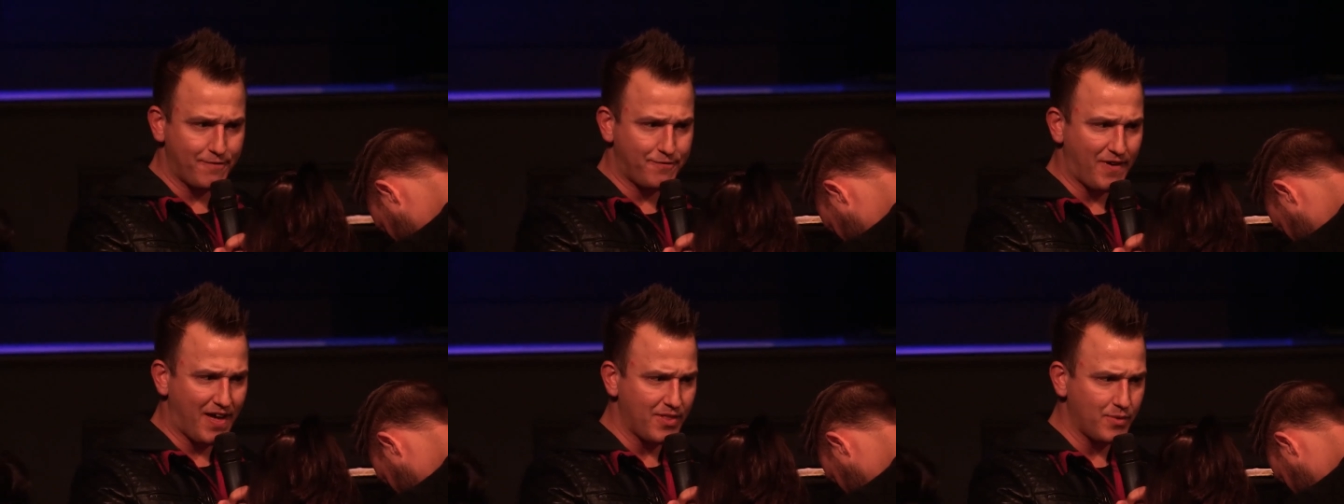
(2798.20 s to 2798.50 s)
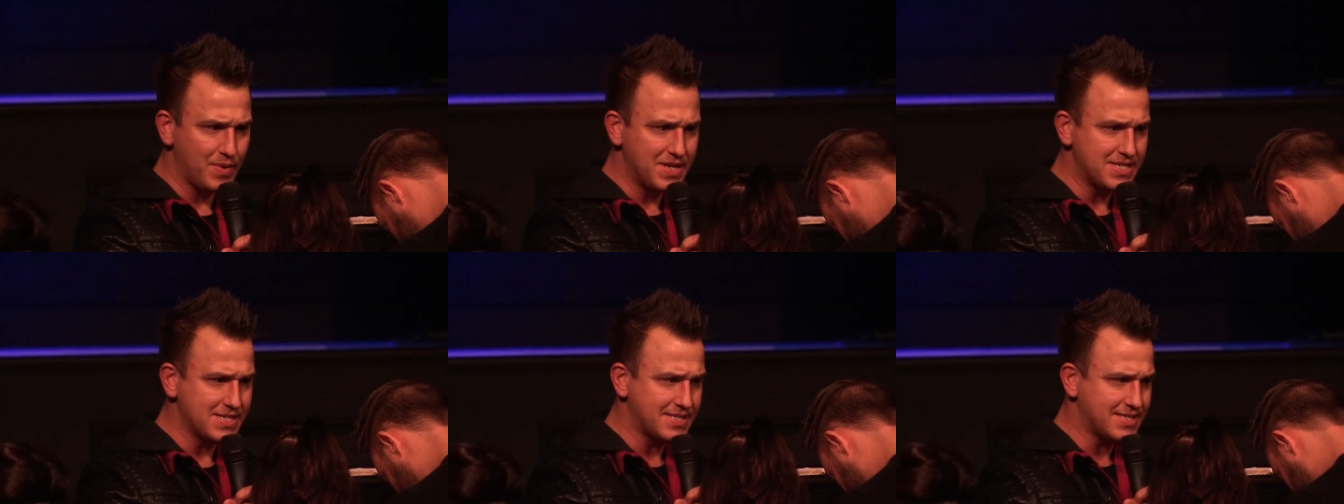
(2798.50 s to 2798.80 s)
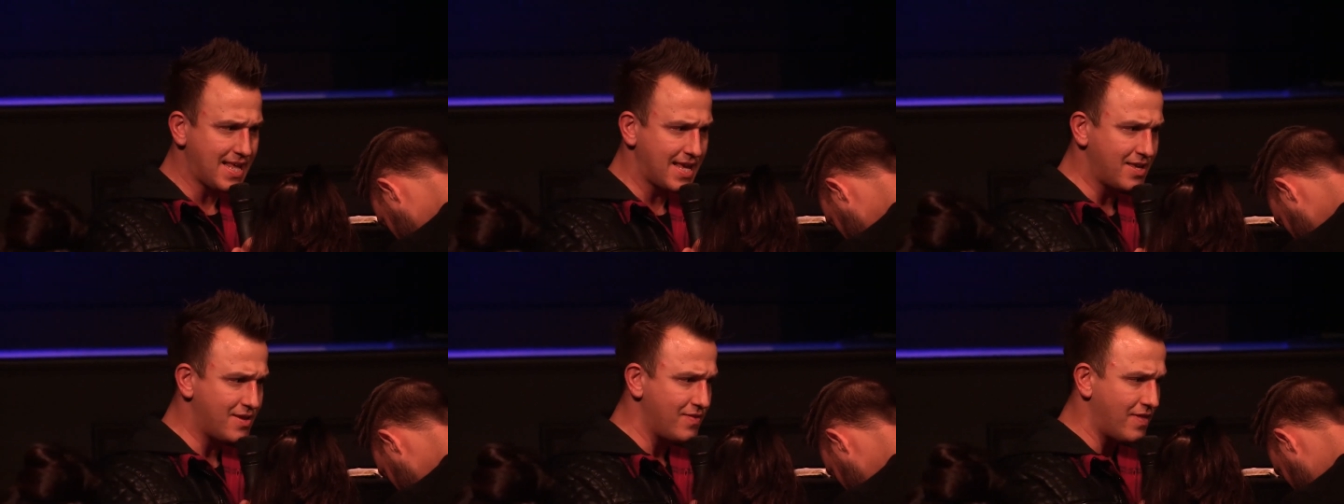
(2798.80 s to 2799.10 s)
Father, we just
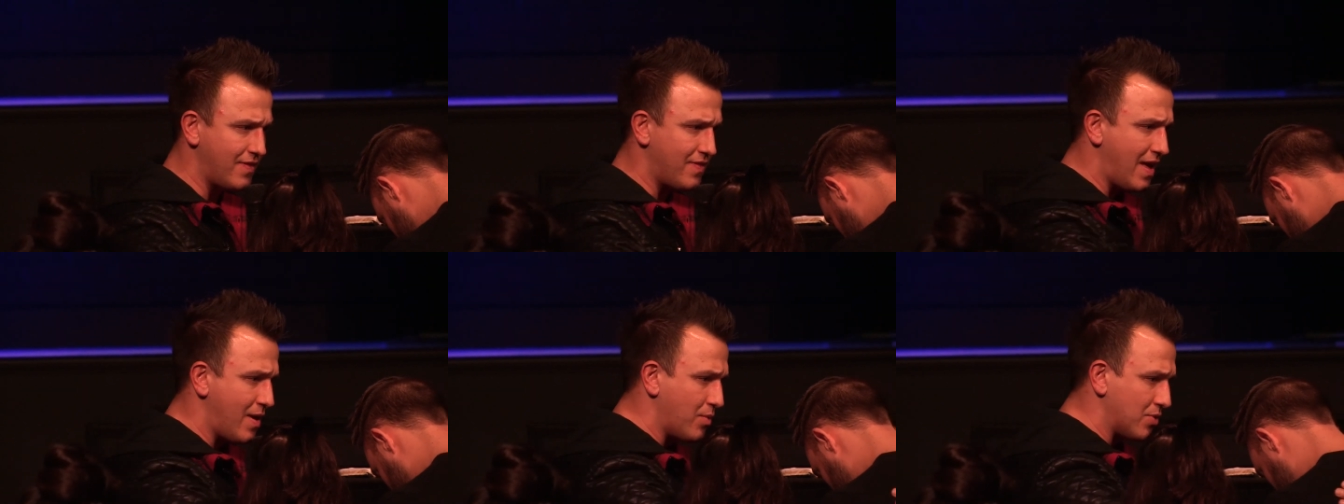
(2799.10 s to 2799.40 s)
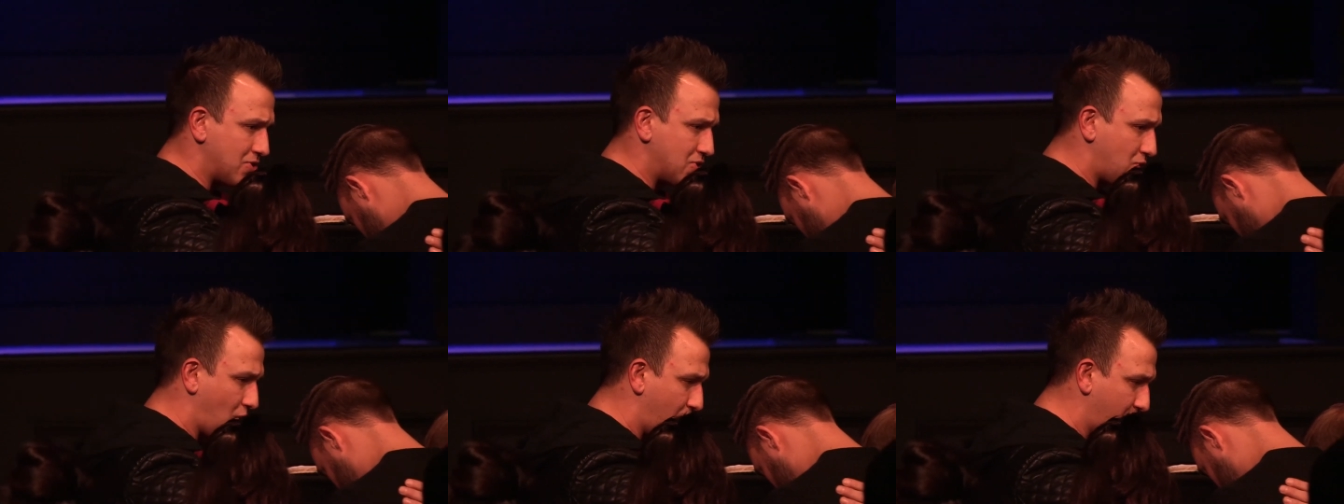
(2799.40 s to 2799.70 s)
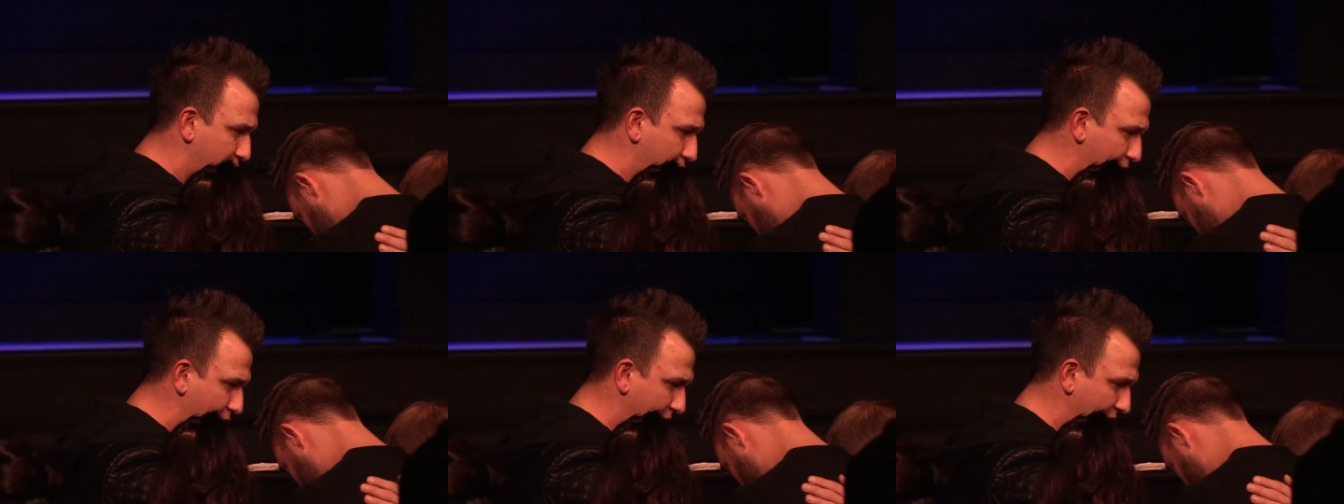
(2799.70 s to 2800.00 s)
thank you that they will
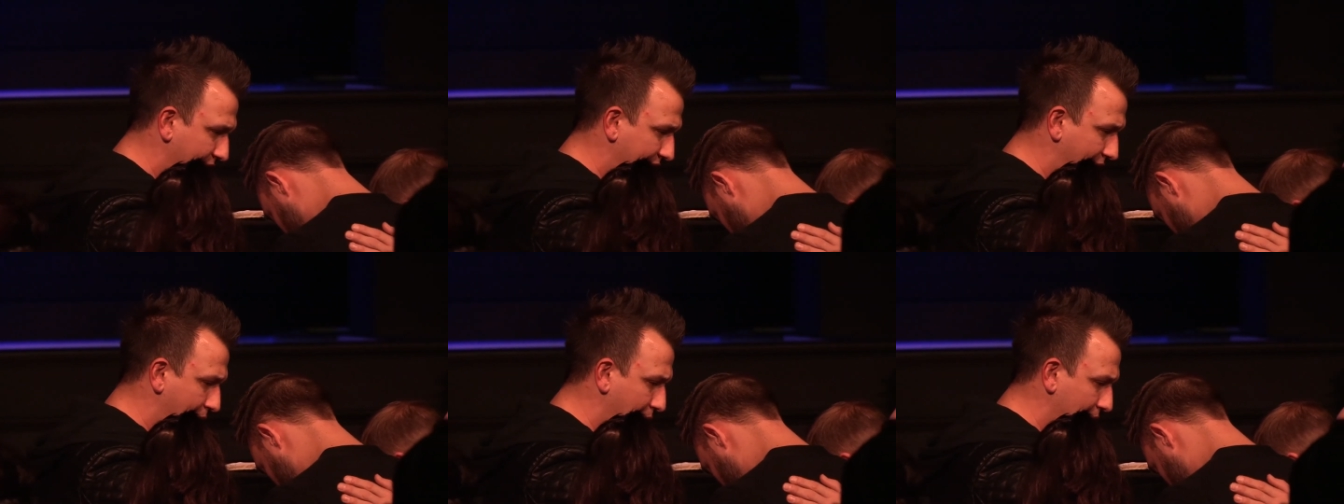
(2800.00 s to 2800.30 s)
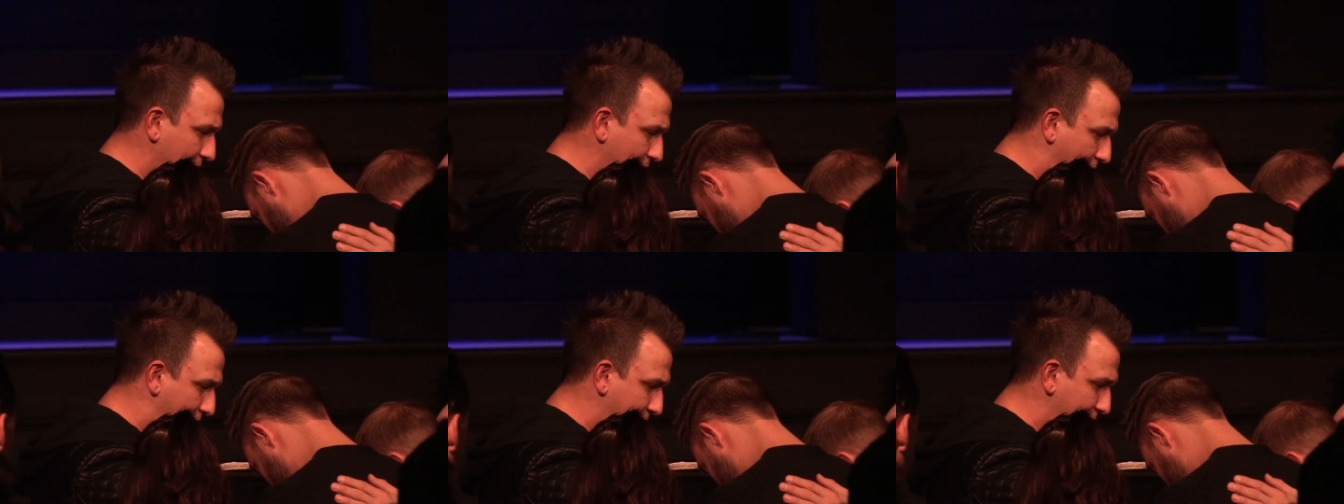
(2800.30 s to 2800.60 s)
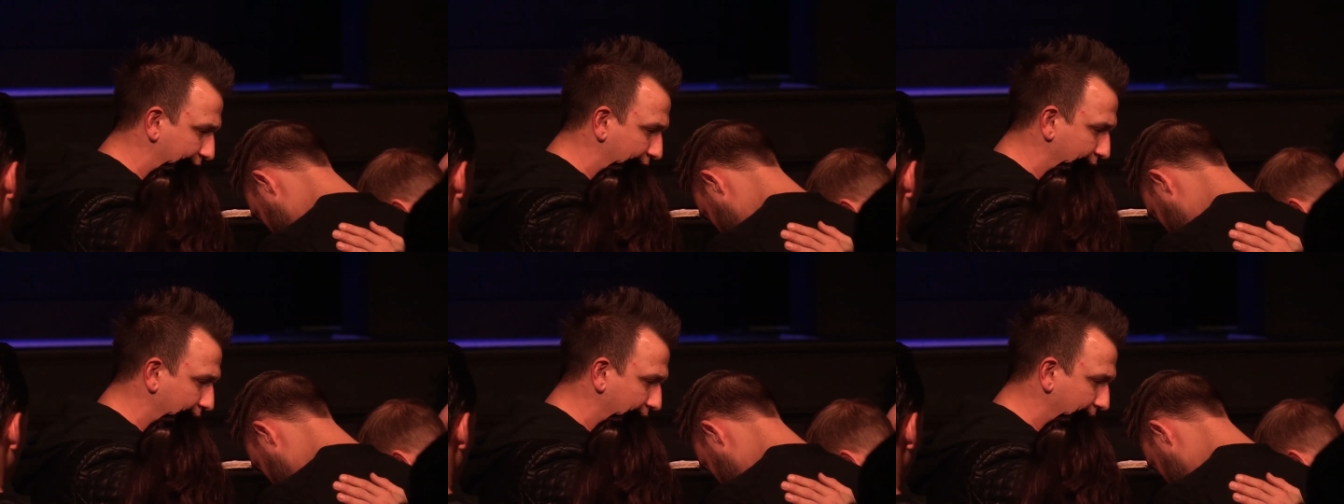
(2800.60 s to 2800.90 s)
serve you, they will love
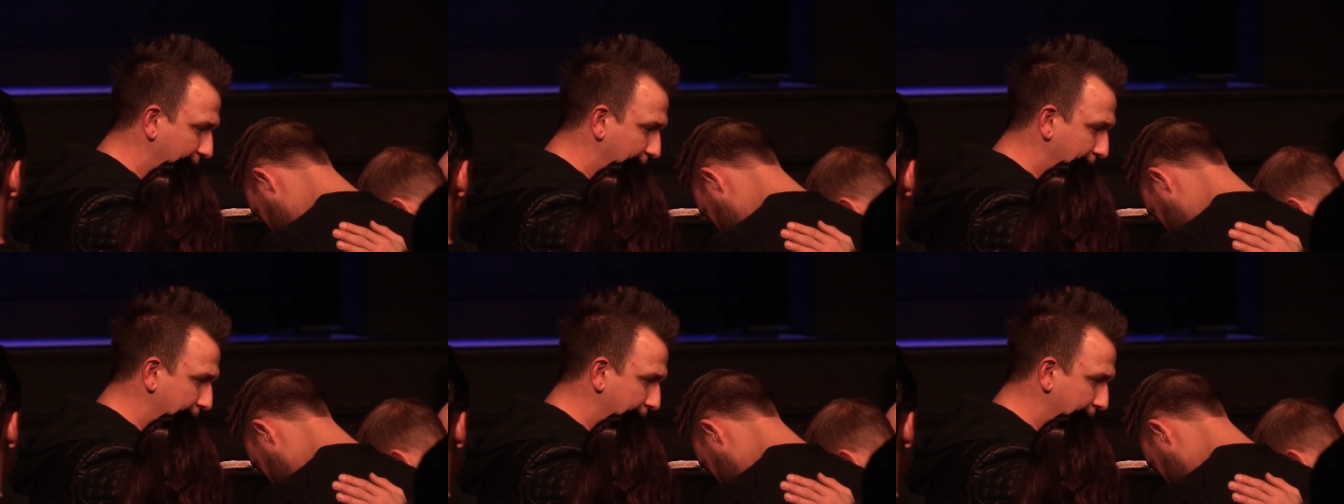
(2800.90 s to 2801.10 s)
you.